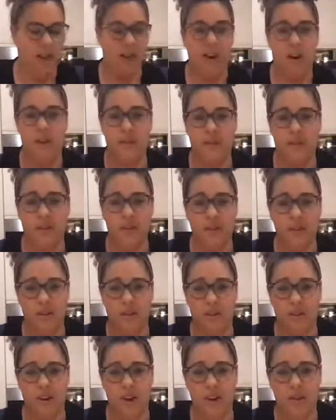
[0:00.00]
I
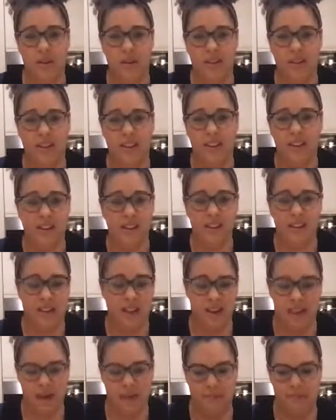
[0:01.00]
forgot to write on the
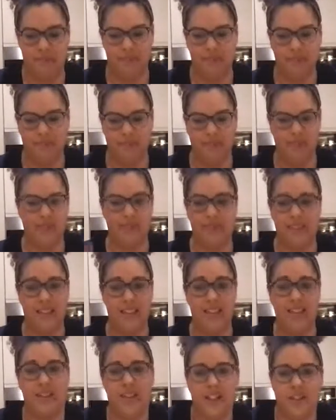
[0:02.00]

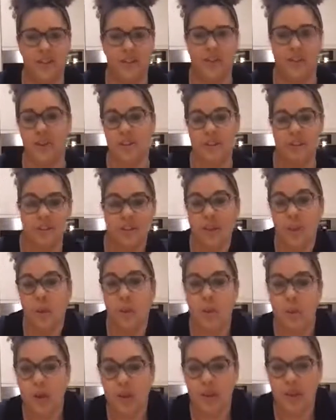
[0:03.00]
instructions
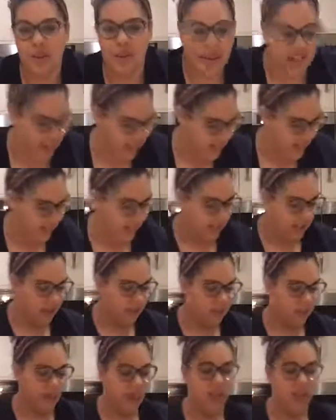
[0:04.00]
what you need.